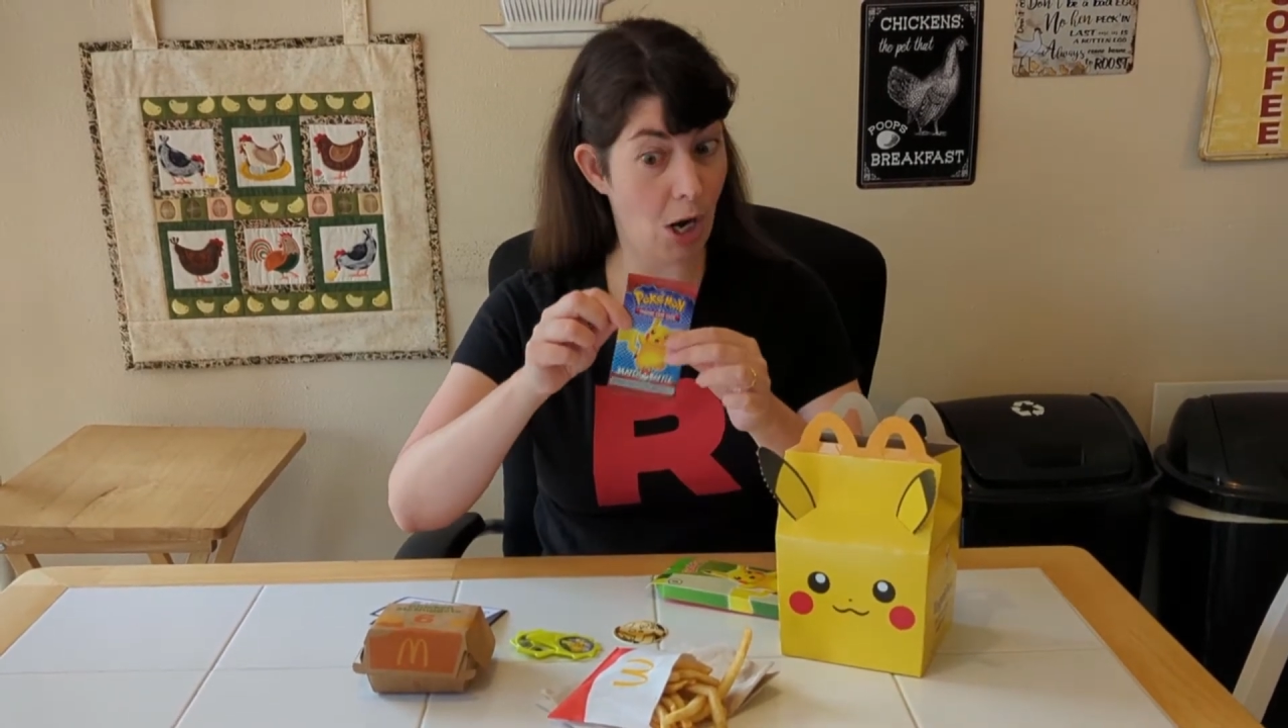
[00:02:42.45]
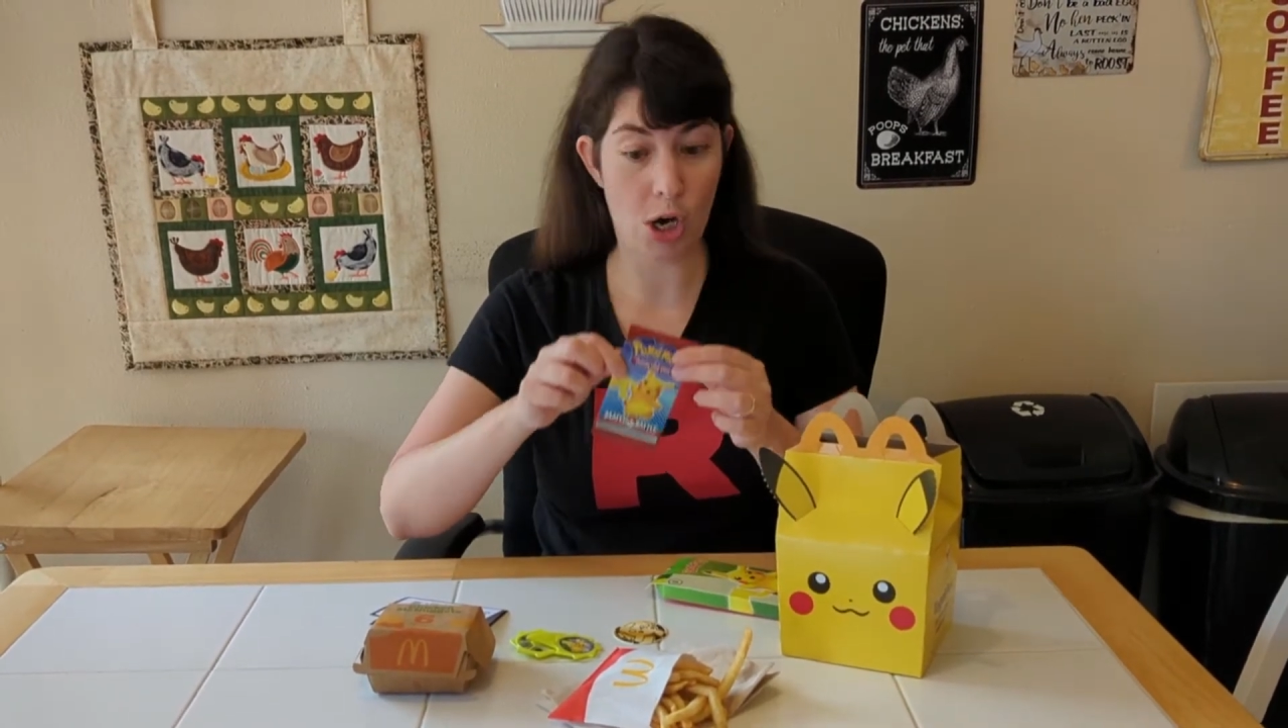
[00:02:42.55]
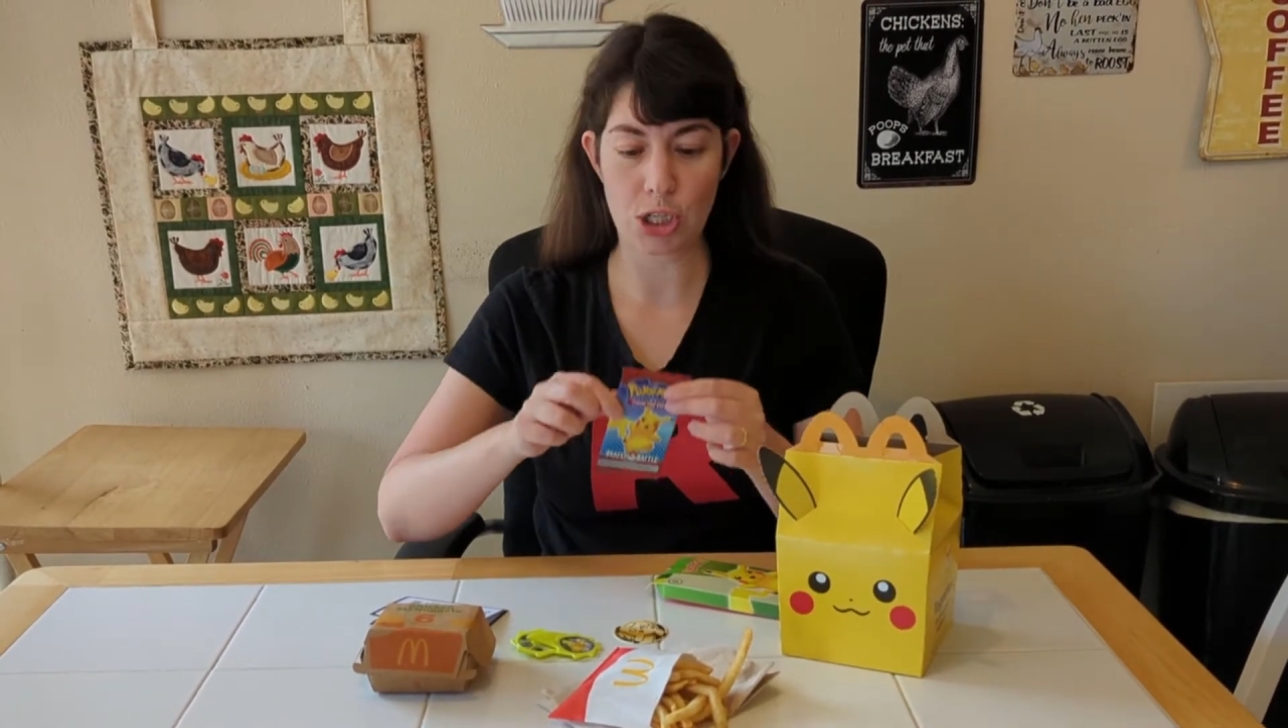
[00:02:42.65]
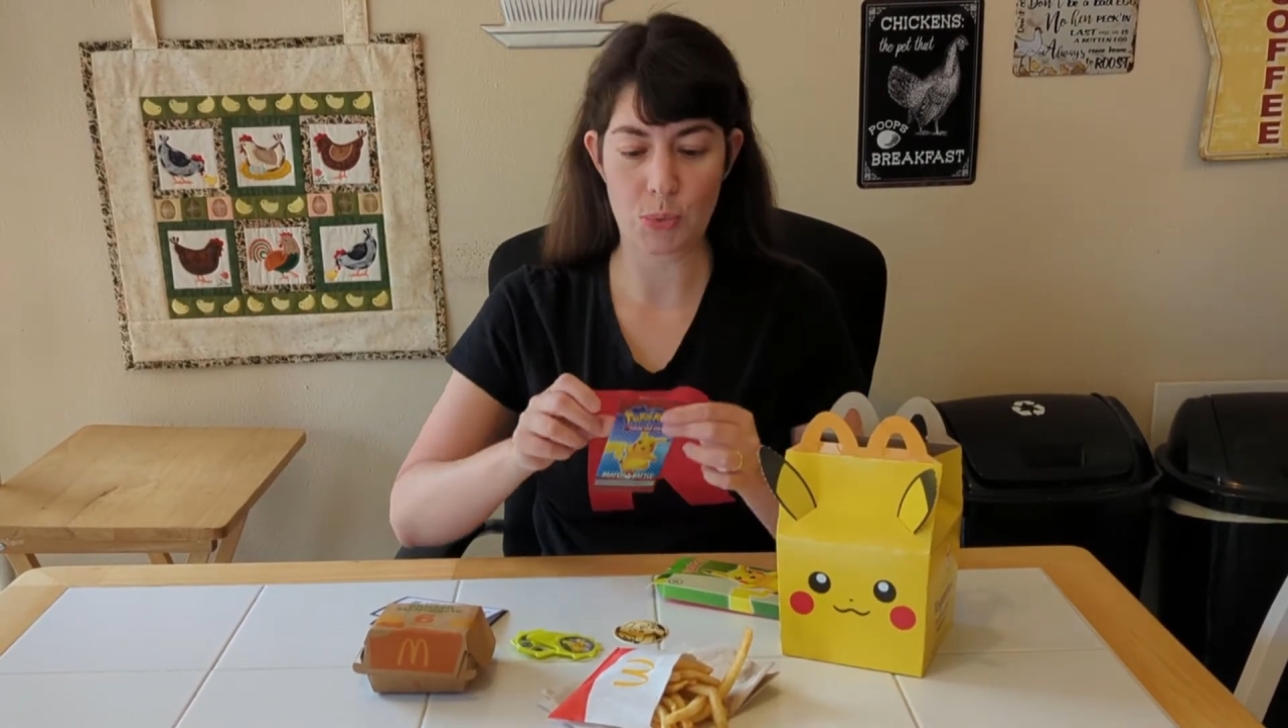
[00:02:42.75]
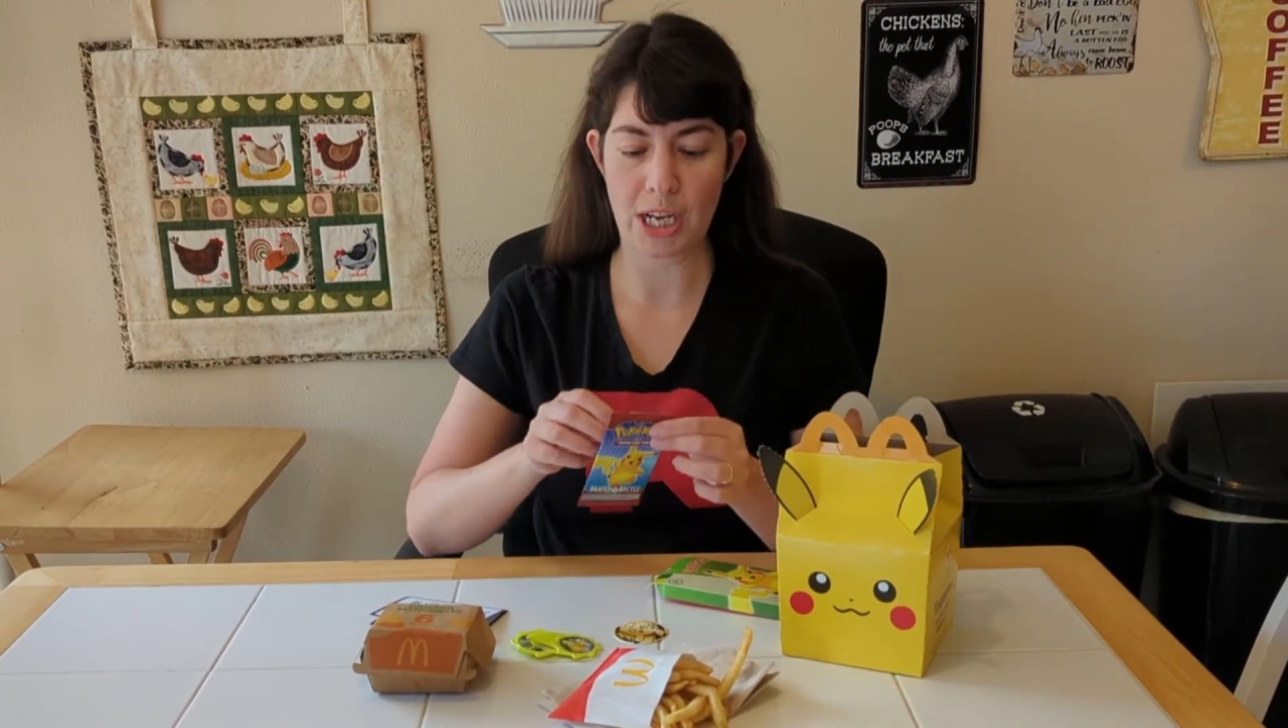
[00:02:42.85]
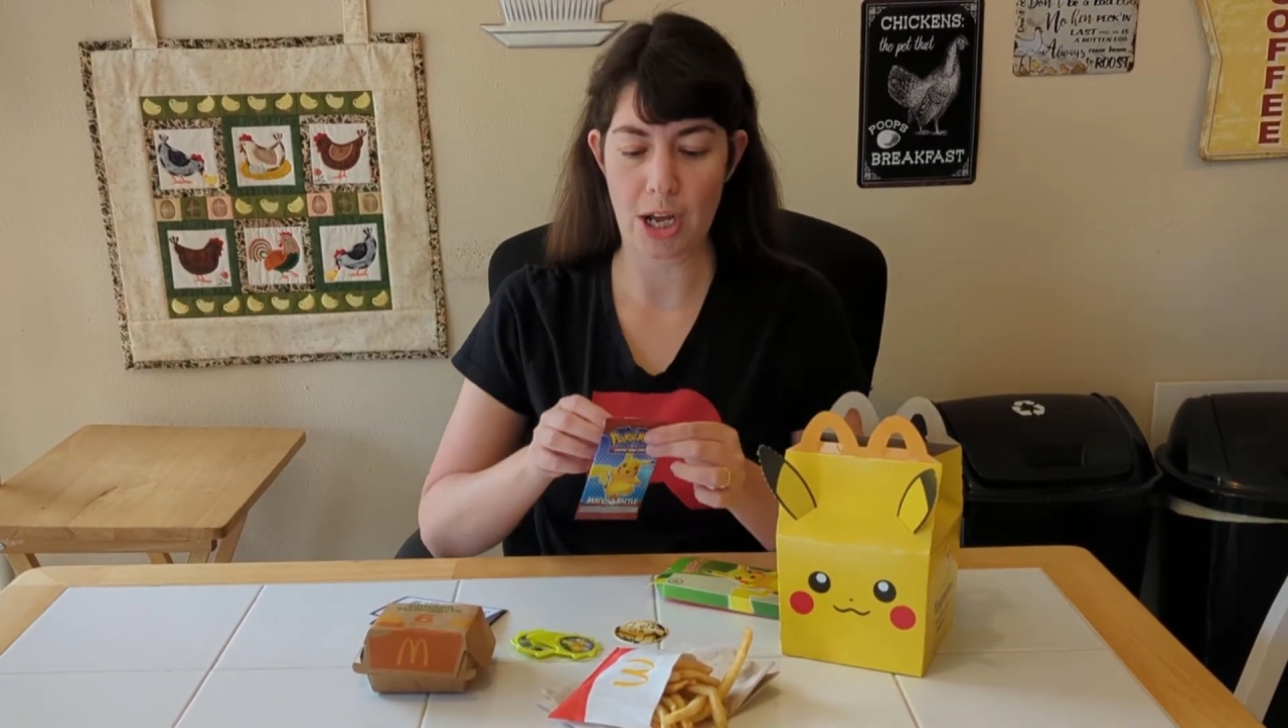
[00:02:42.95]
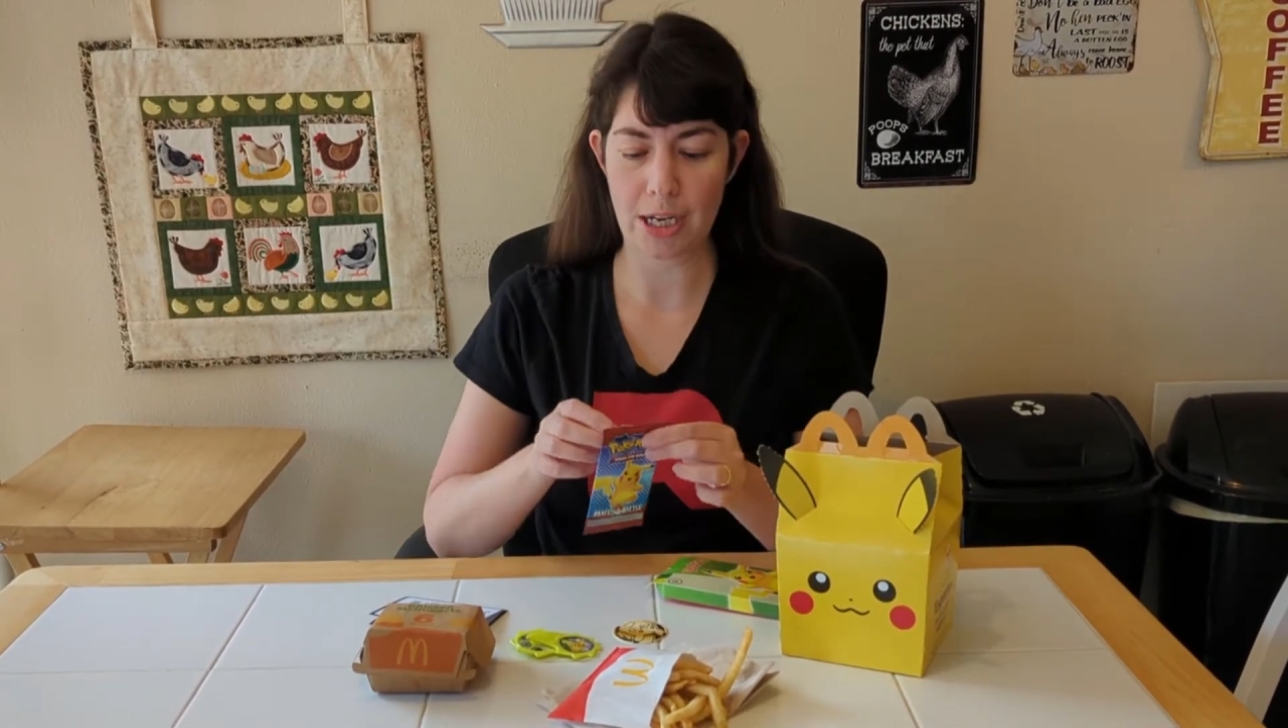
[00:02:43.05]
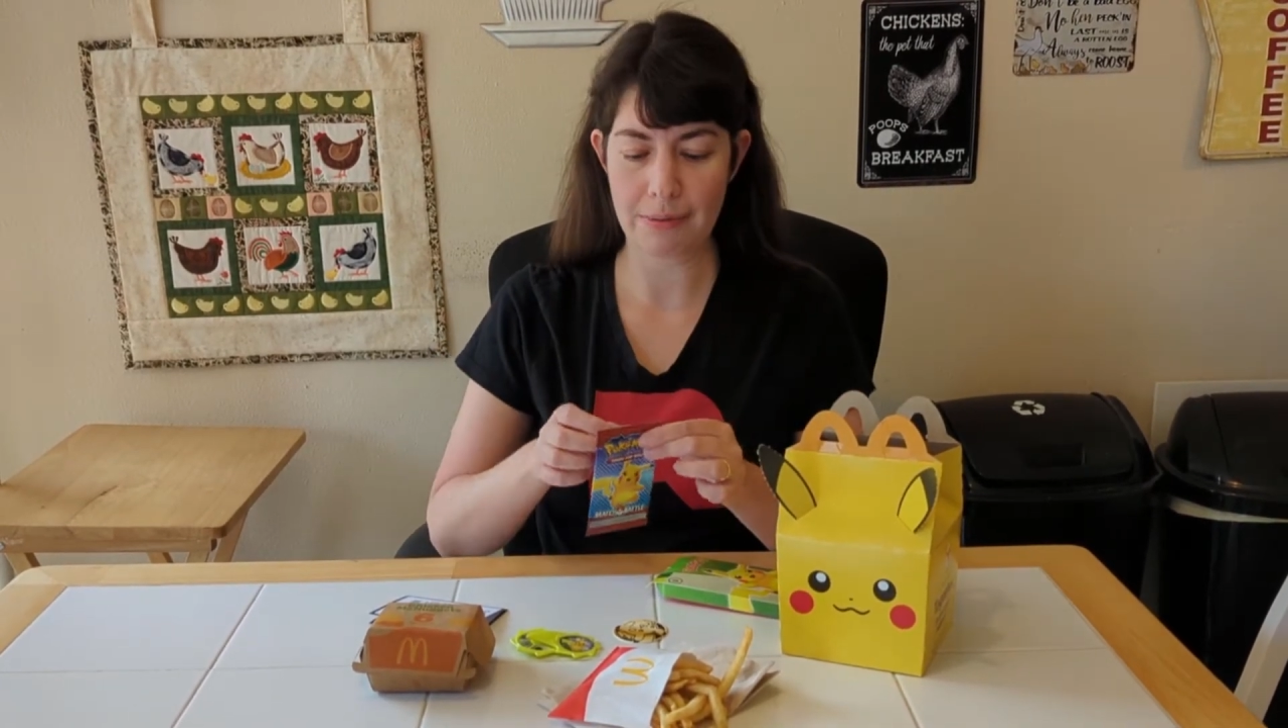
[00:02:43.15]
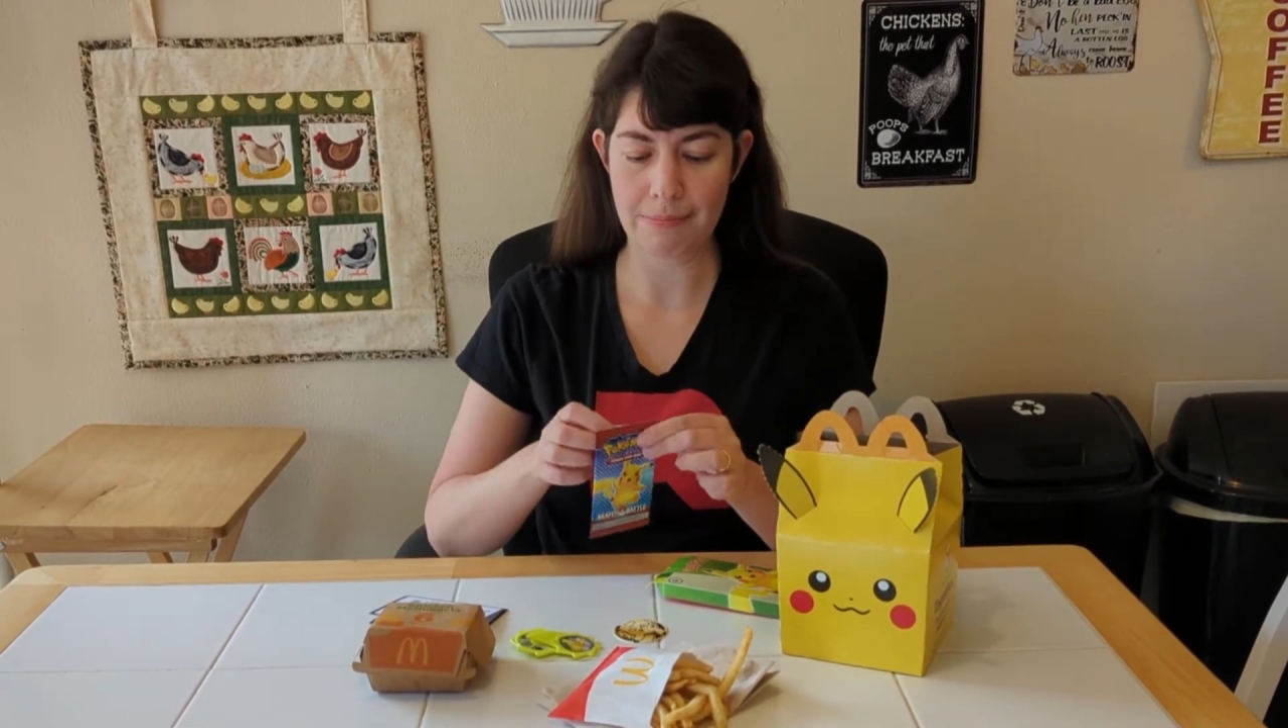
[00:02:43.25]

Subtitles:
cards we got.